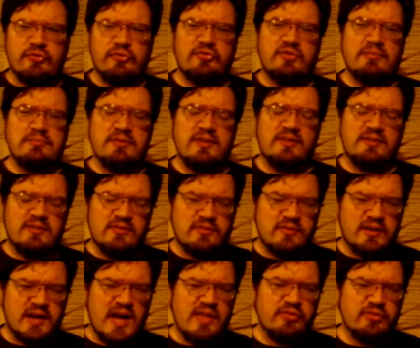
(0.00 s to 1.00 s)
something that the
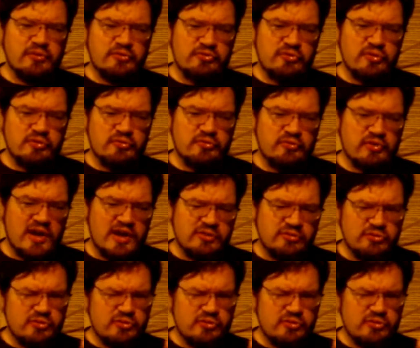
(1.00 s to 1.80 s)
Catholic Church has had